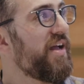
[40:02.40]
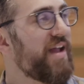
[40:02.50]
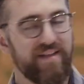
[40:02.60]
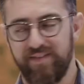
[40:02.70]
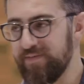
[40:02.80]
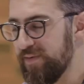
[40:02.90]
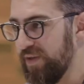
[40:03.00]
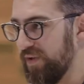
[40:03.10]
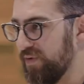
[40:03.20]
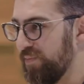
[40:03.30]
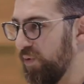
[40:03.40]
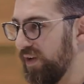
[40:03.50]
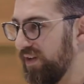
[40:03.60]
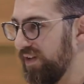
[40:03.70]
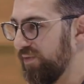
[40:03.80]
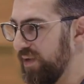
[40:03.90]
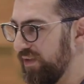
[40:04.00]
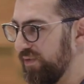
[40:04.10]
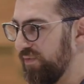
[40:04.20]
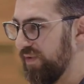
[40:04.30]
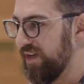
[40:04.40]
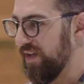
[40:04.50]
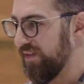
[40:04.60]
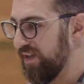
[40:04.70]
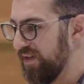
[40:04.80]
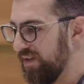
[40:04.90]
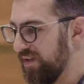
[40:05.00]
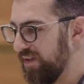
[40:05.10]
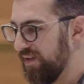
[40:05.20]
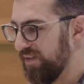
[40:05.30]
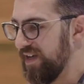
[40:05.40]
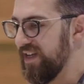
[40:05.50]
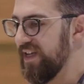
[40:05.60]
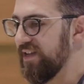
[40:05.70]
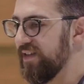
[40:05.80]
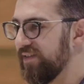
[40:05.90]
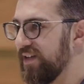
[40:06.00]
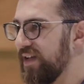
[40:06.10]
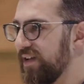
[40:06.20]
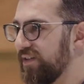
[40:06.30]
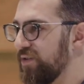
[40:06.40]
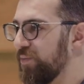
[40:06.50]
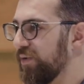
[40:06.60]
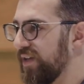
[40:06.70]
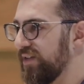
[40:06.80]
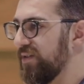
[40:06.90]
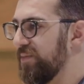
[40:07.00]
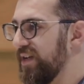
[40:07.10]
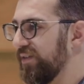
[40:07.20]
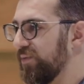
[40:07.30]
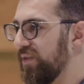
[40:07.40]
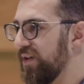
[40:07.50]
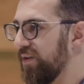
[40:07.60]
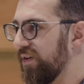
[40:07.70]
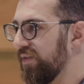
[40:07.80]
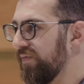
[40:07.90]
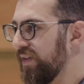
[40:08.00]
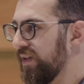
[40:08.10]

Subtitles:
and ask them about their reporting needs, because you find out that they need this data to present to meetings with the owner.